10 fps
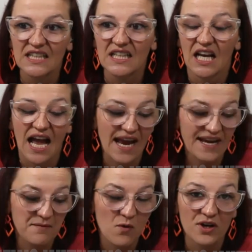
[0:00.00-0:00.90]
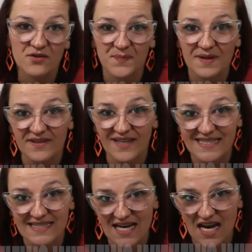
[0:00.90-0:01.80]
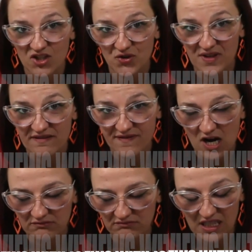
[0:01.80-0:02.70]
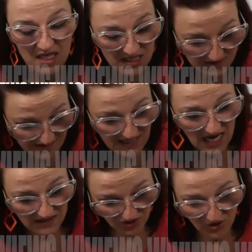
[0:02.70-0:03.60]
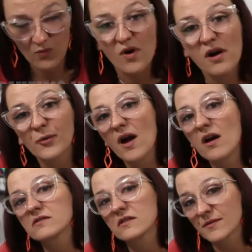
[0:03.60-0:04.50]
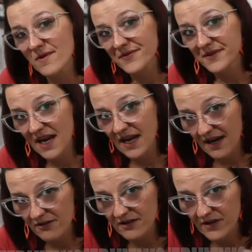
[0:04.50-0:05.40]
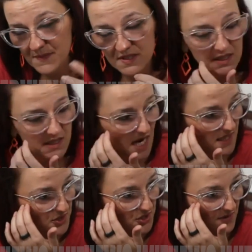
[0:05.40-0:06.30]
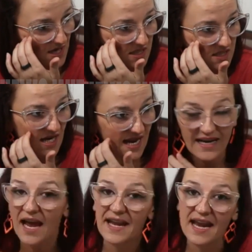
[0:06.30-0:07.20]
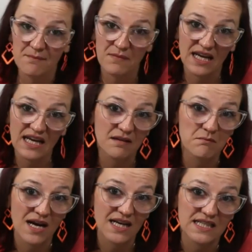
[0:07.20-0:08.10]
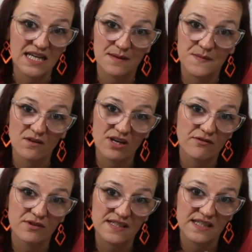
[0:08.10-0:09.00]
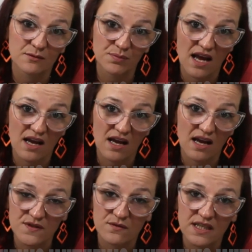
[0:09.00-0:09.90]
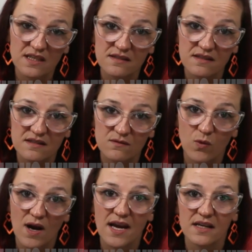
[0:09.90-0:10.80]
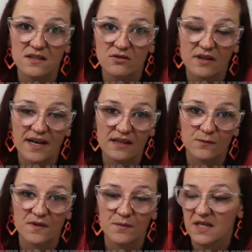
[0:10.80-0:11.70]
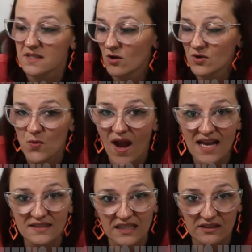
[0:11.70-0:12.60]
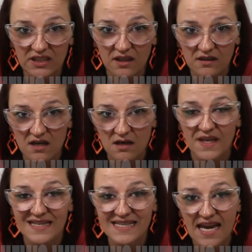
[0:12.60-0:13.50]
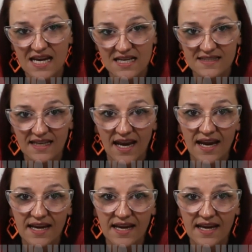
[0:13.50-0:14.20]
I am one of those people that is attached to their phone. It is set to work mode throughout the day. However, I'm still attached to it. And I am in my DMs on every single platform. So the easiest way to connect with me is go to askyvi.com. That's A S K